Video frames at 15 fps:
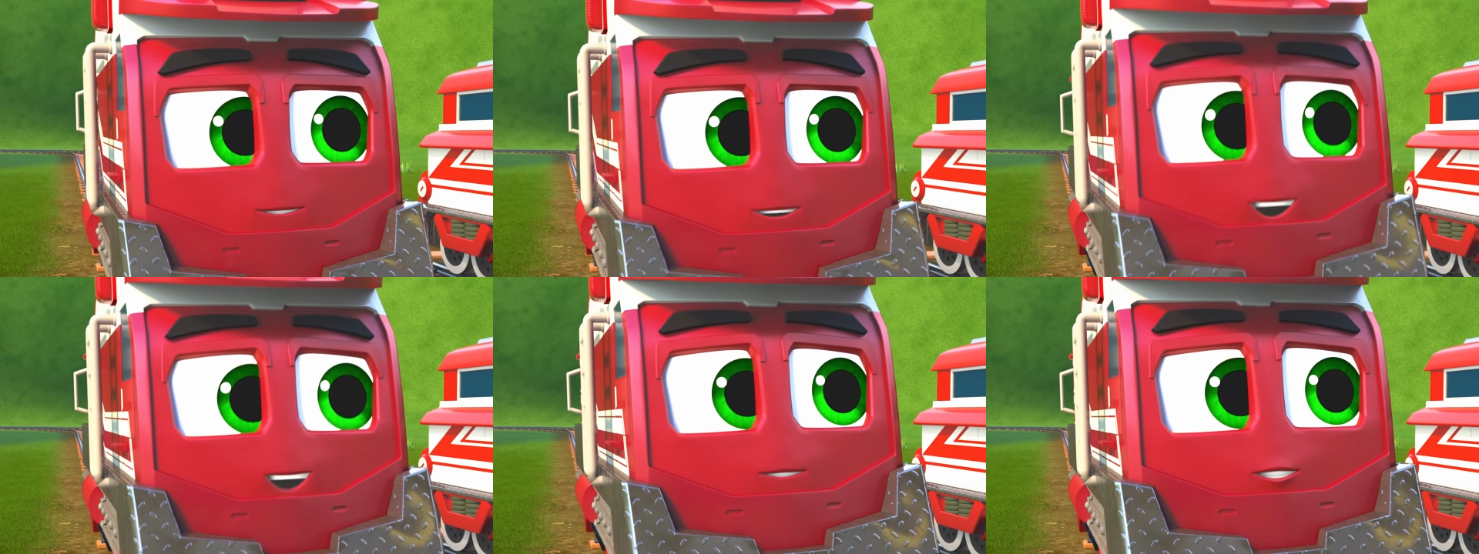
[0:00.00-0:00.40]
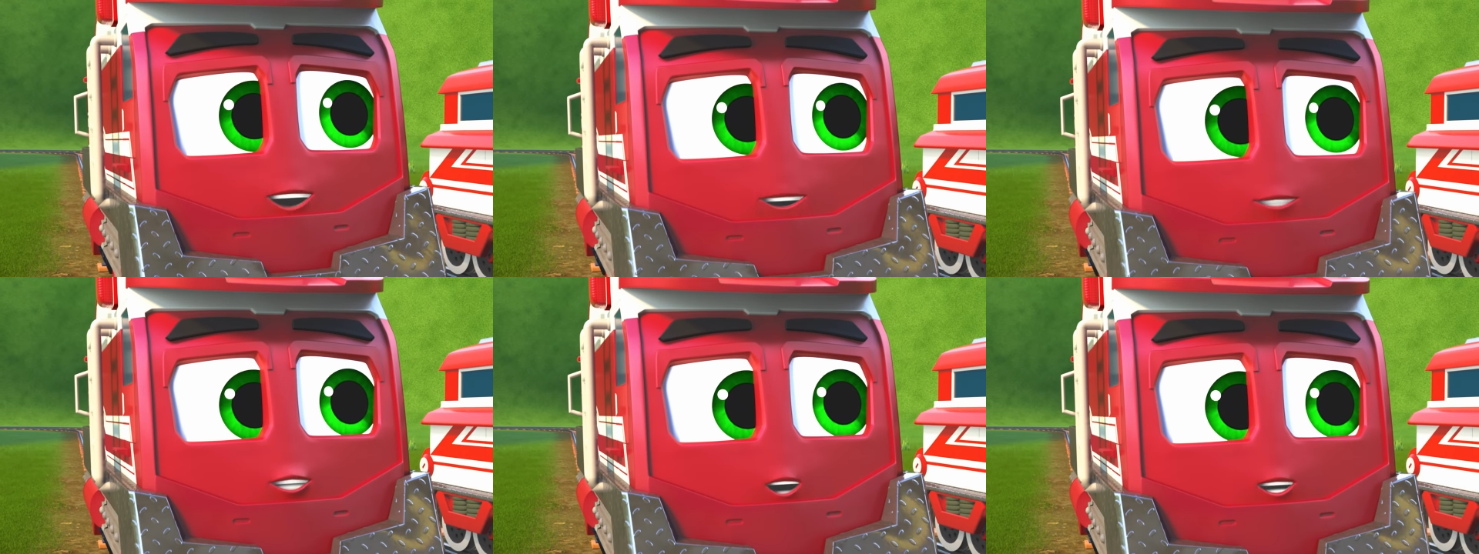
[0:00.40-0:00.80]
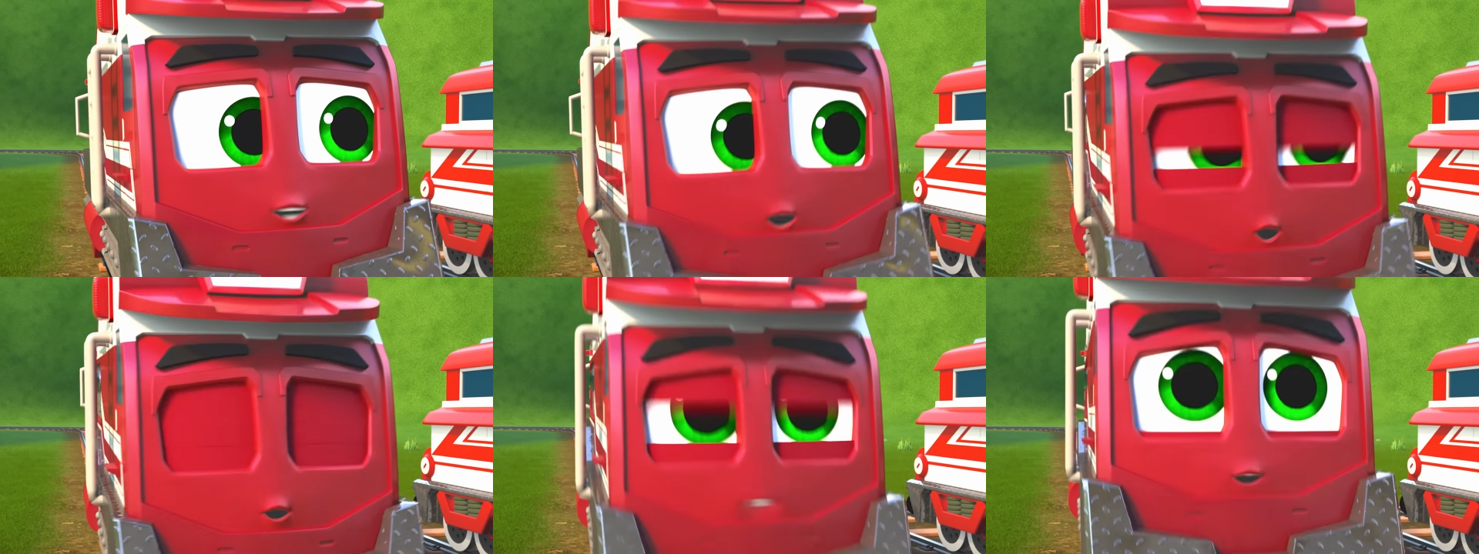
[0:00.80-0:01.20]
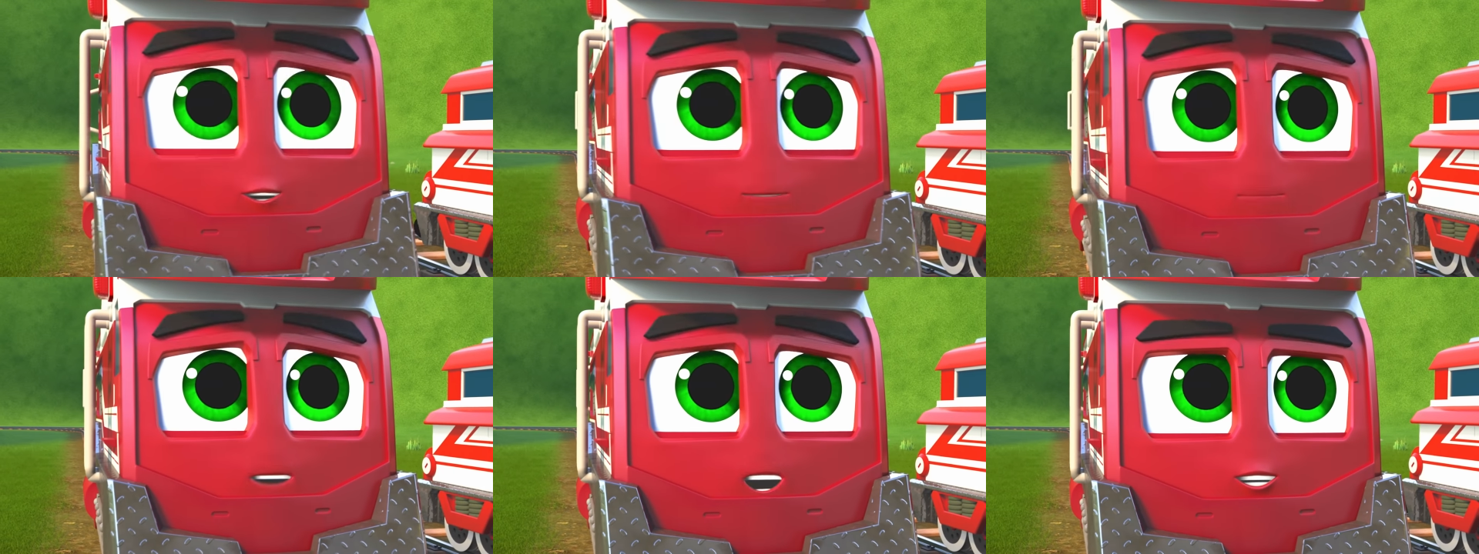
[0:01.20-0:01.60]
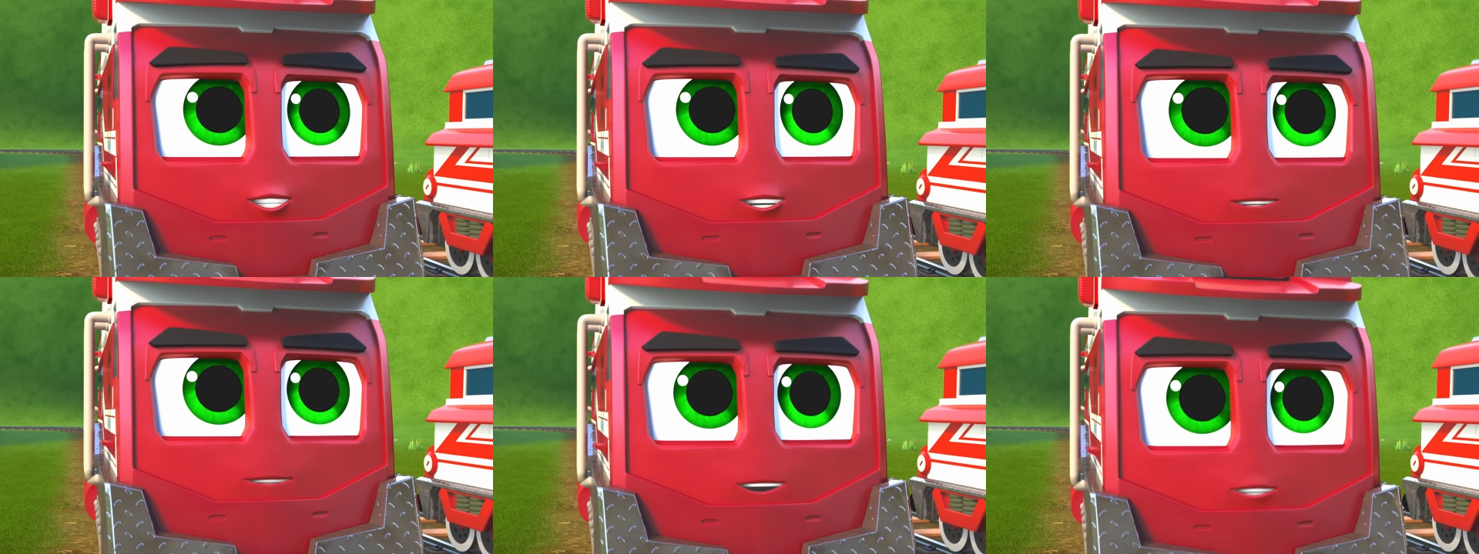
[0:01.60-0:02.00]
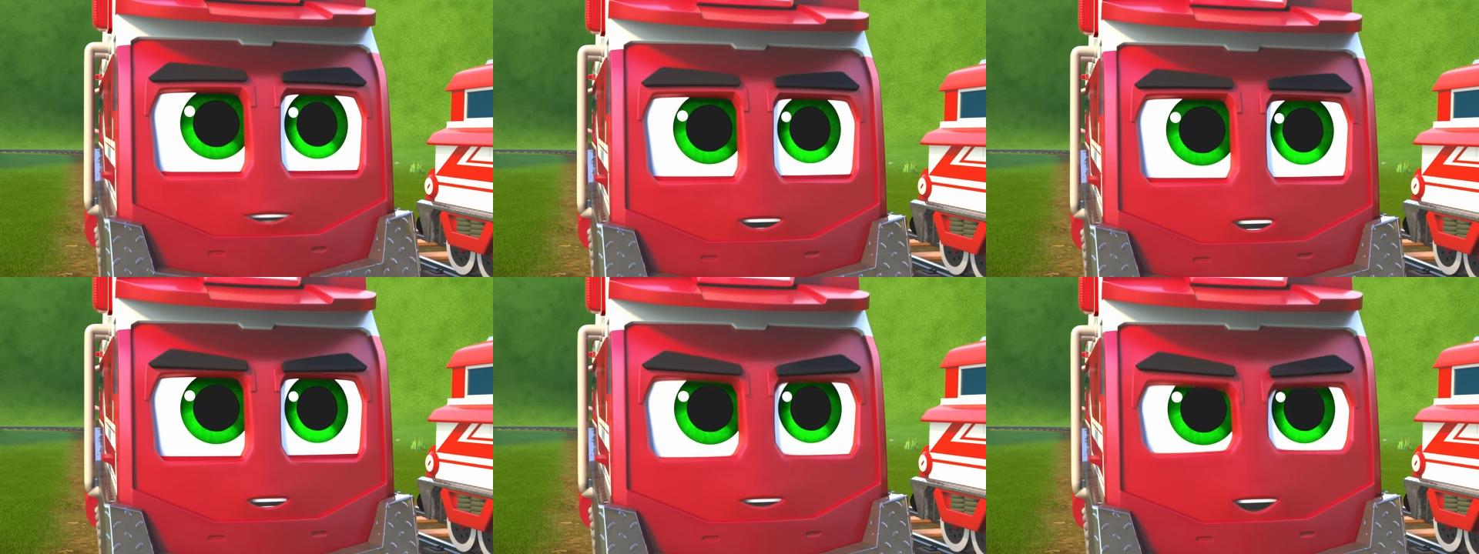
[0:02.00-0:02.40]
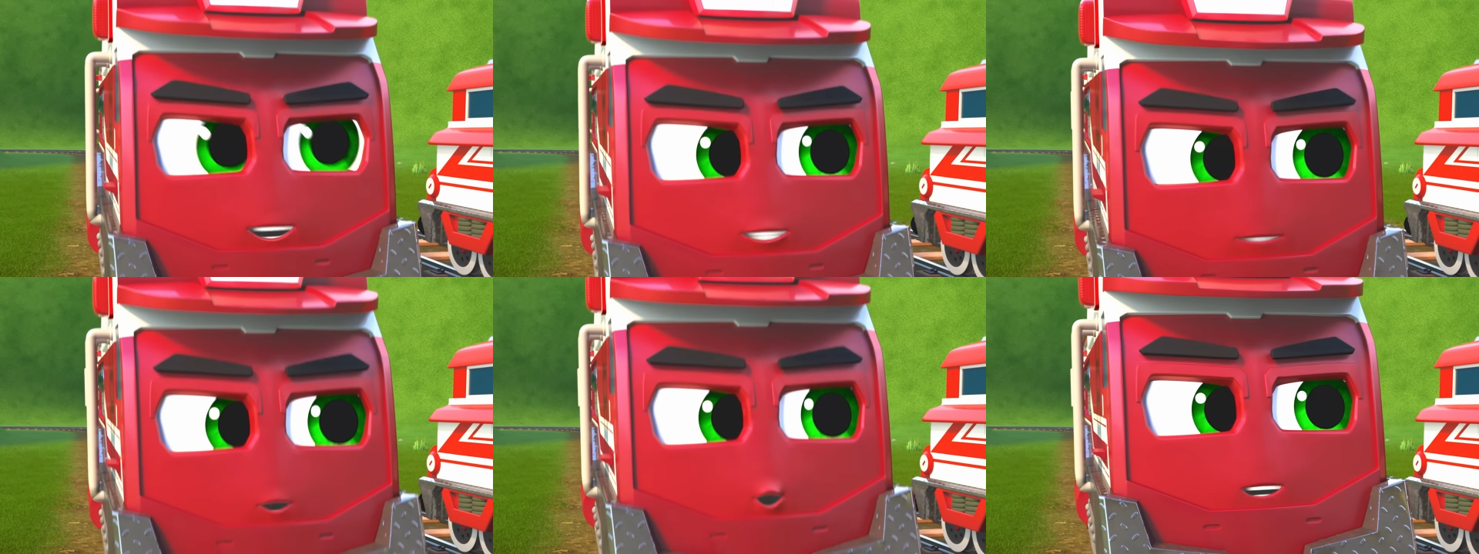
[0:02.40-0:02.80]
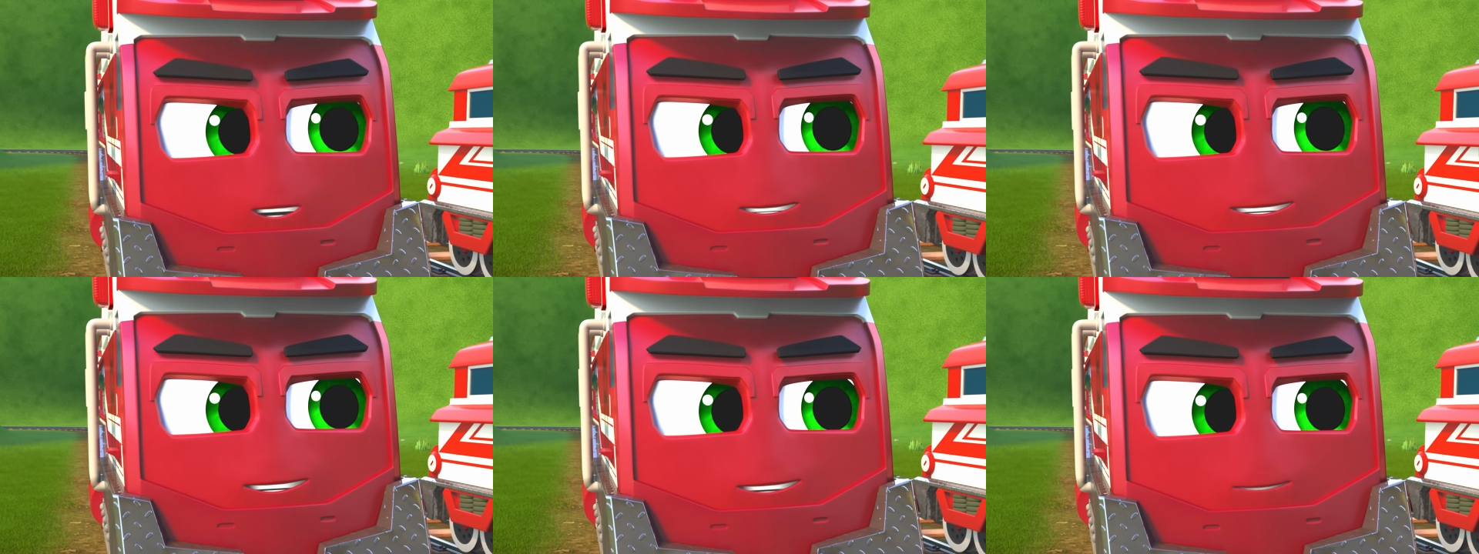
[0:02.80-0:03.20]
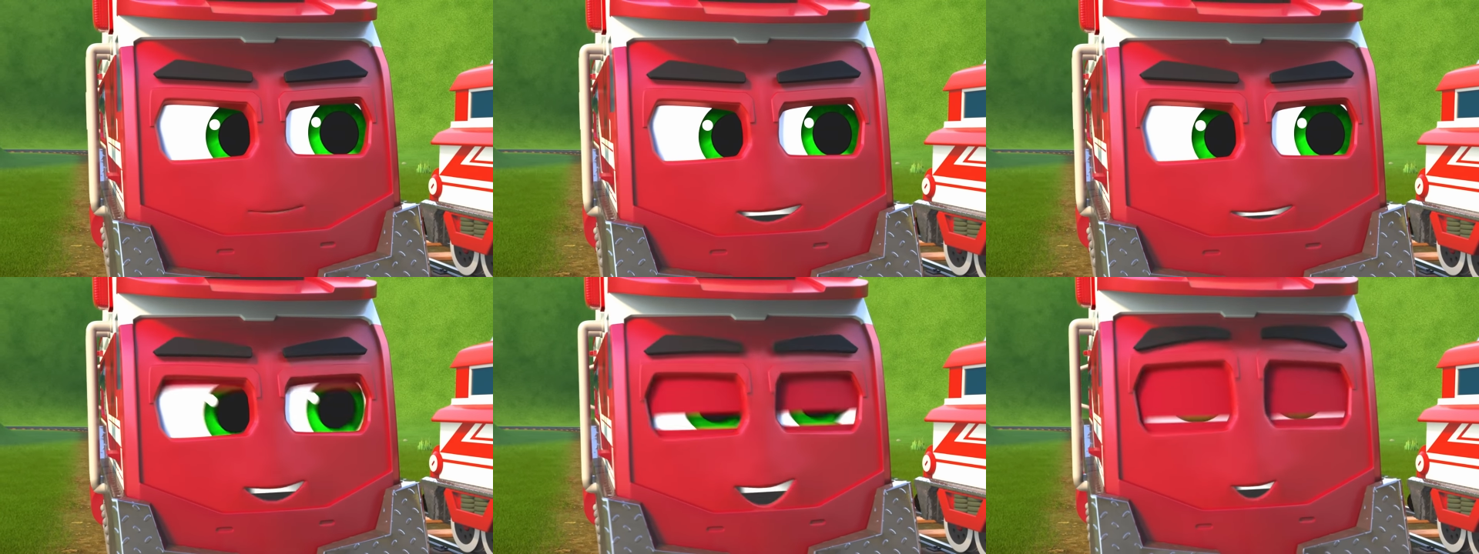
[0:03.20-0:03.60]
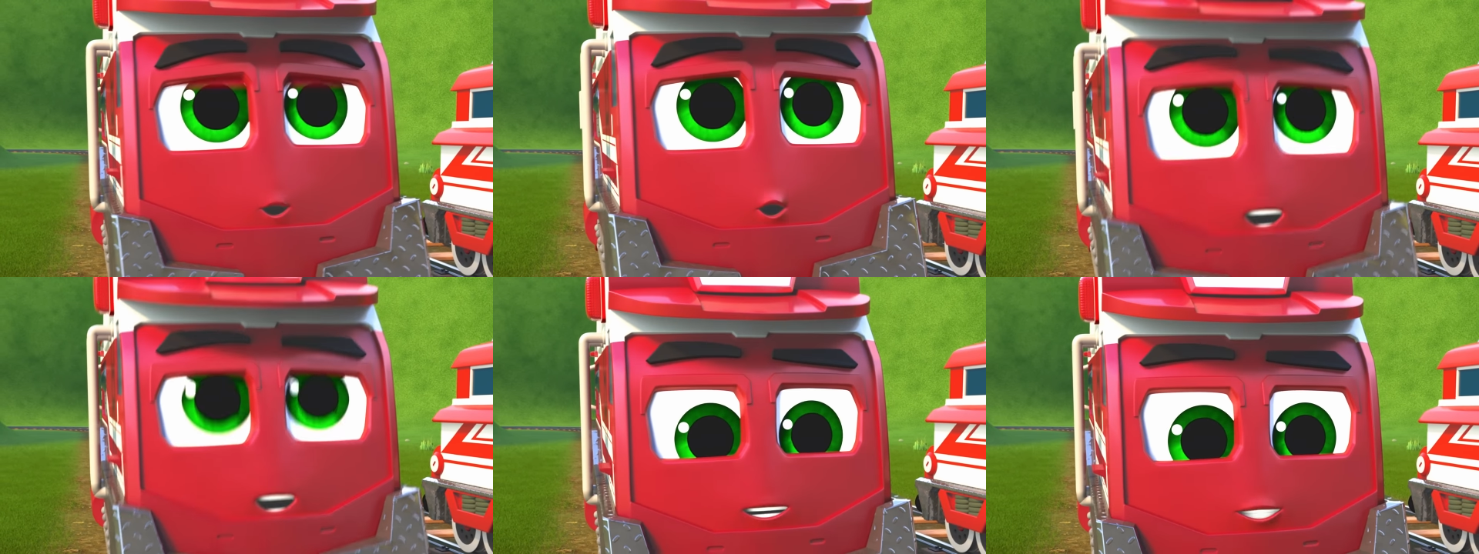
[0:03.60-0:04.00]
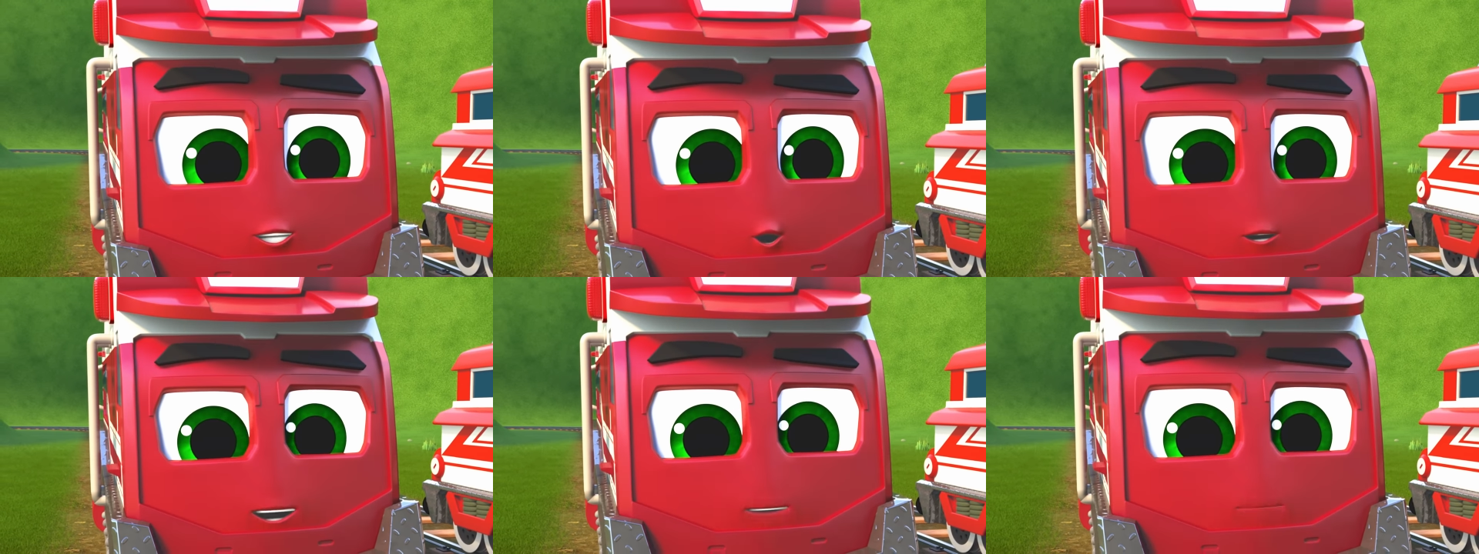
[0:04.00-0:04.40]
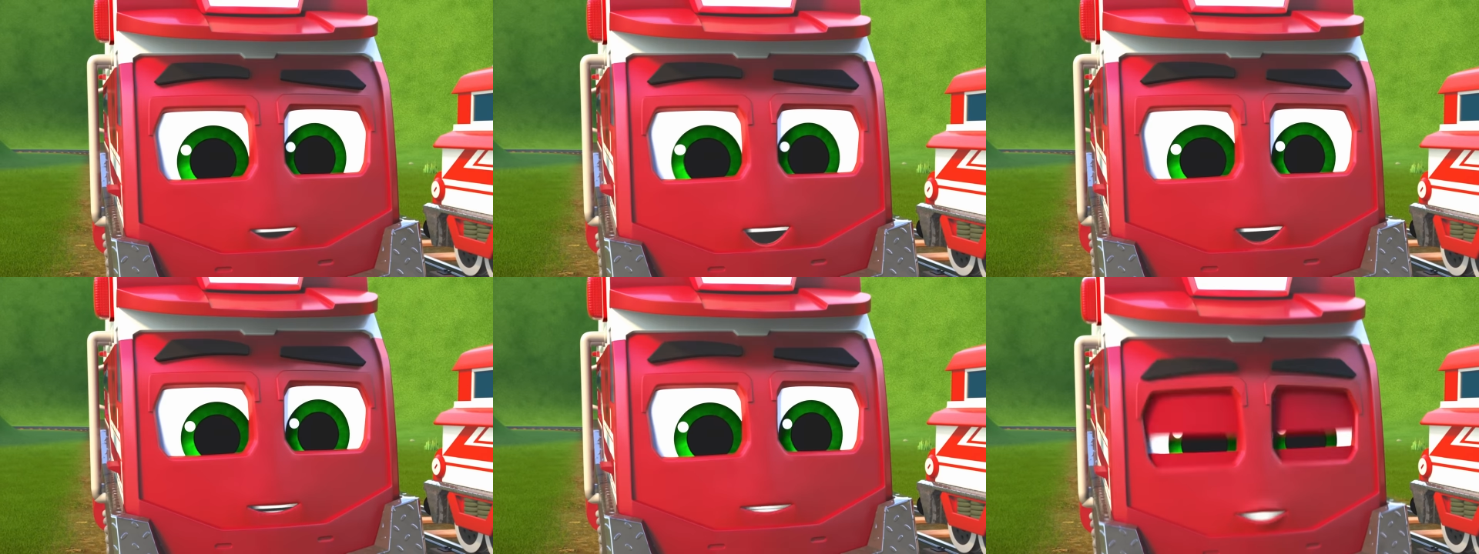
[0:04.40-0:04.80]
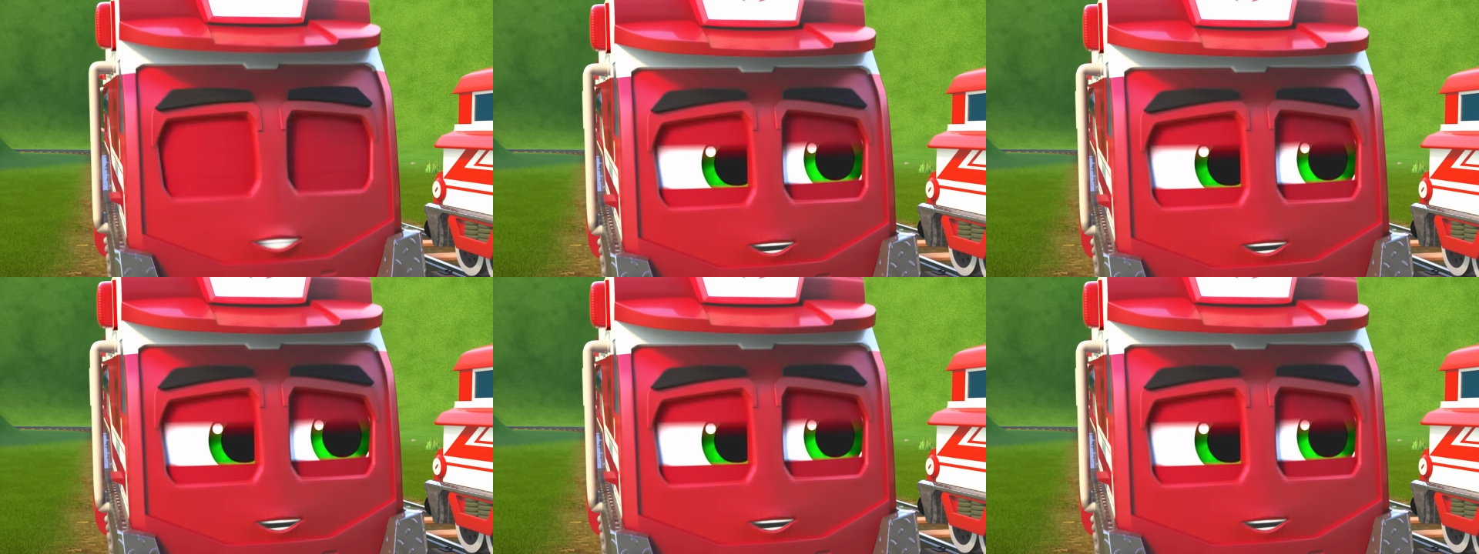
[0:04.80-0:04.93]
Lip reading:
No face is visible, so there are no lips to read.